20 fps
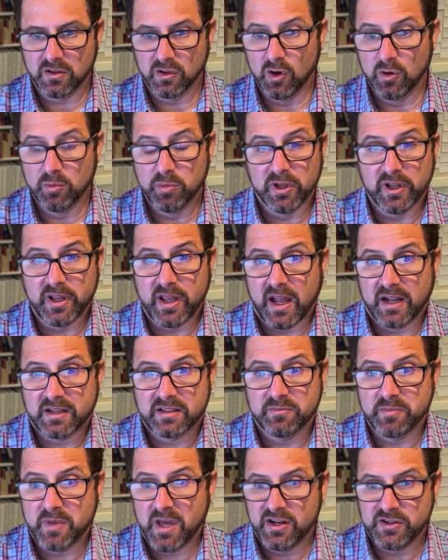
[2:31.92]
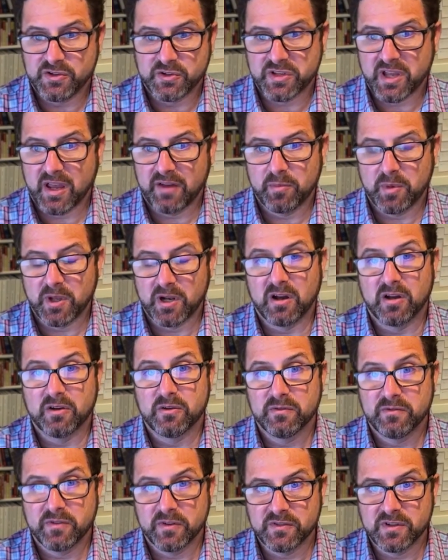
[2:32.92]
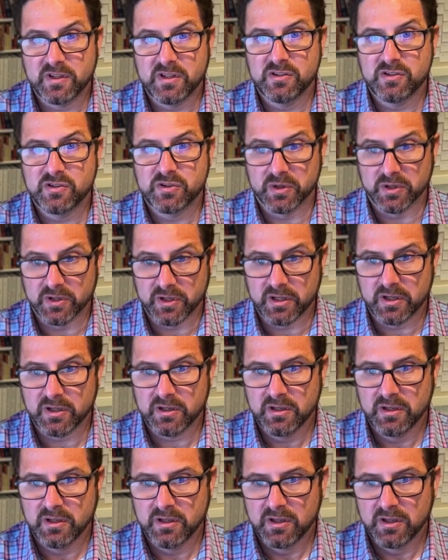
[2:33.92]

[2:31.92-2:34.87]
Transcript: Globally, active managers have about 115 trillion,